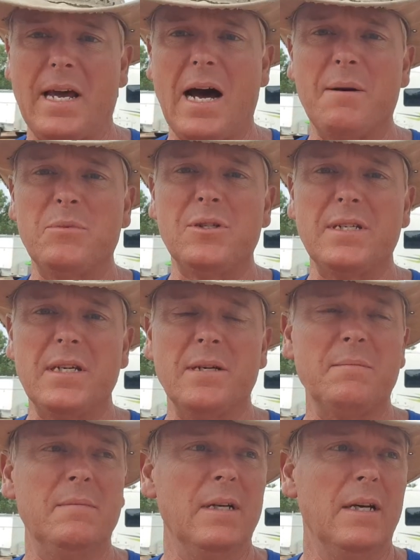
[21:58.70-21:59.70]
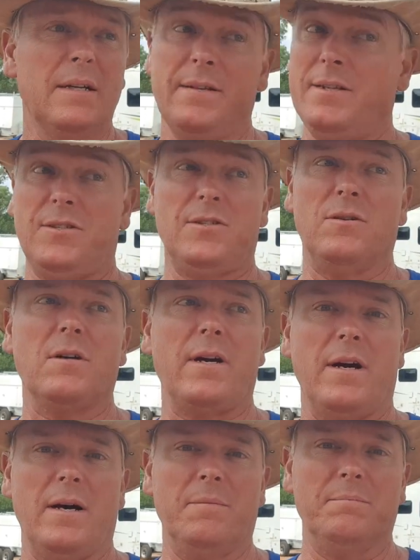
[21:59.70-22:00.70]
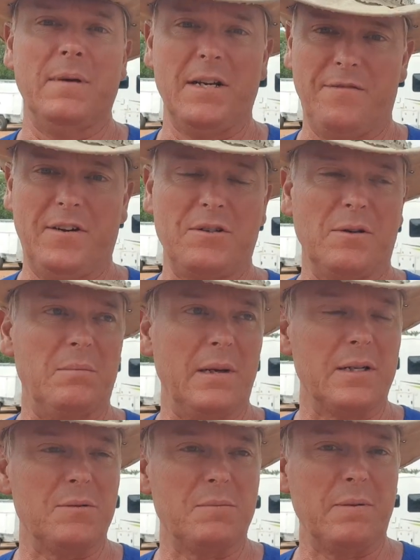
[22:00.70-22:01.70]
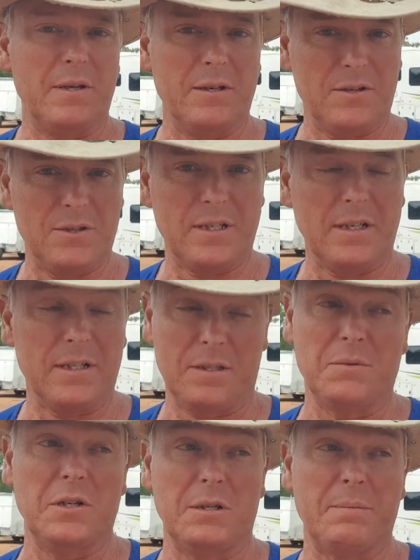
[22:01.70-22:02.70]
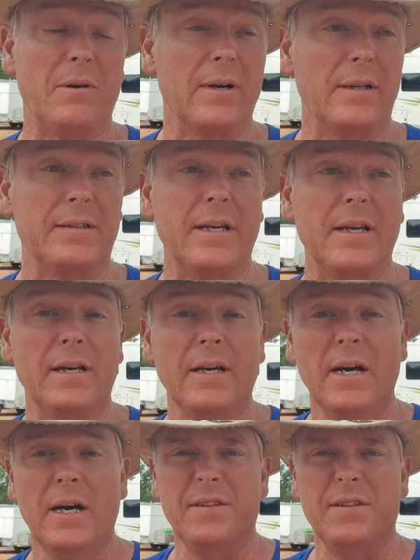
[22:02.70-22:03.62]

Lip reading: car museum? That sock manufacturing place was pretty interesting, and some product there.